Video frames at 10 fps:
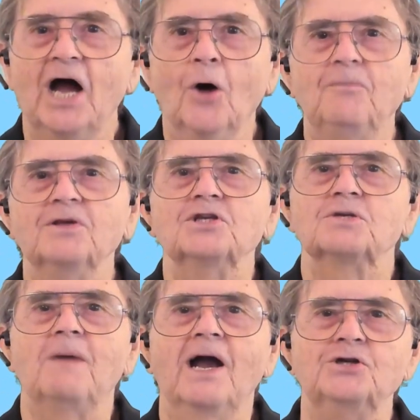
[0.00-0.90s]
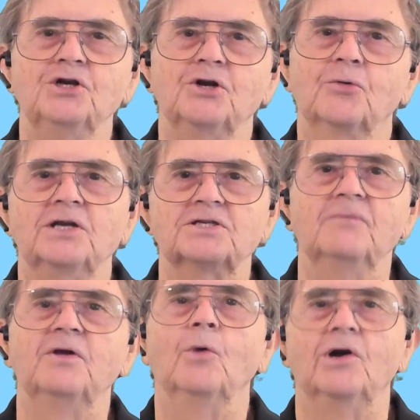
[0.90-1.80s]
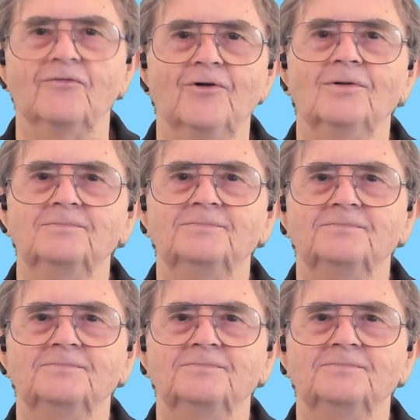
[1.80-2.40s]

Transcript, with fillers: I hope this inspires you to create something wonderful.